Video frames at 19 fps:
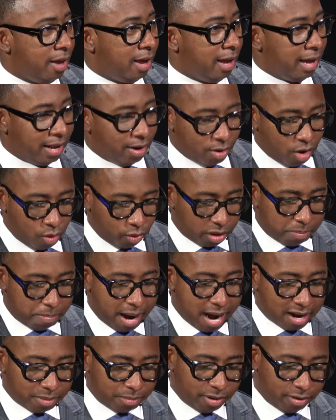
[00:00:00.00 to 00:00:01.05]
And on the
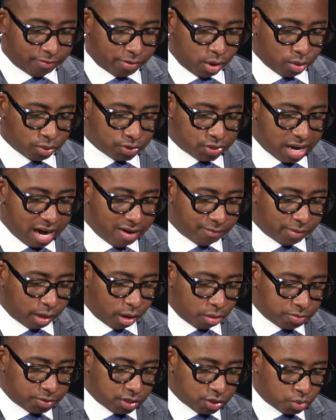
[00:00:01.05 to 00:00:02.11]
bottom of those
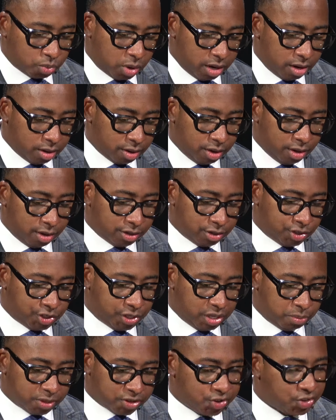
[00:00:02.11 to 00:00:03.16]
envelopes is where
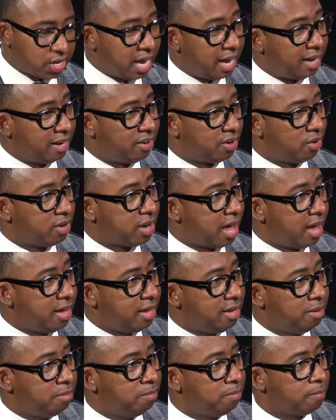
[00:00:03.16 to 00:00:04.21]
she would sign her
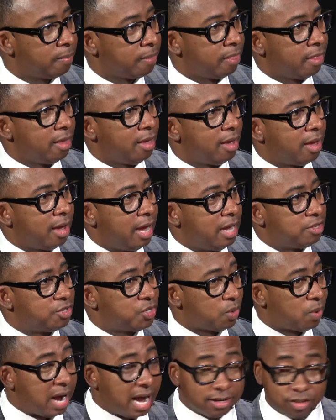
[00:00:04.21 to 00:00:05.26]
name. And
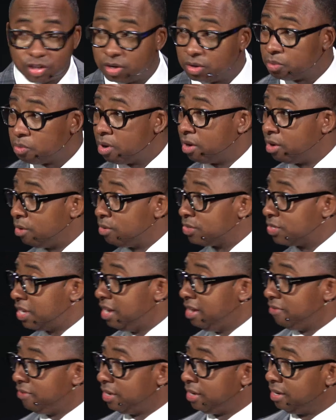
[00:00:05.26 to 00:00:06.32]
so I took one of those
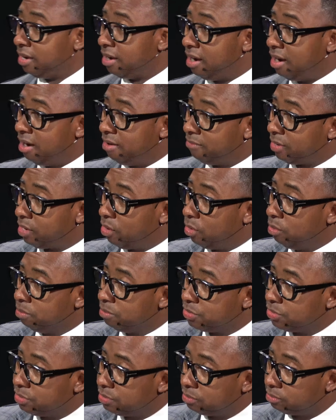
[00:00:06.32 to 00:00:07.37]
giving
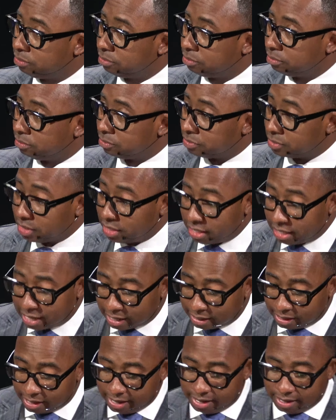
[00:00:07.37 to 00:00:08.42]
envelopes and I
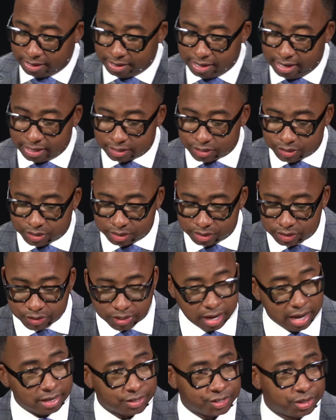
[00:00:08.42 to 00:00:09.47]
laid it next to the
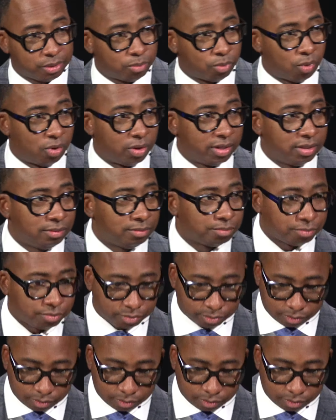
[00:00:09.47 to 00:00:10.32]
scholarship warning.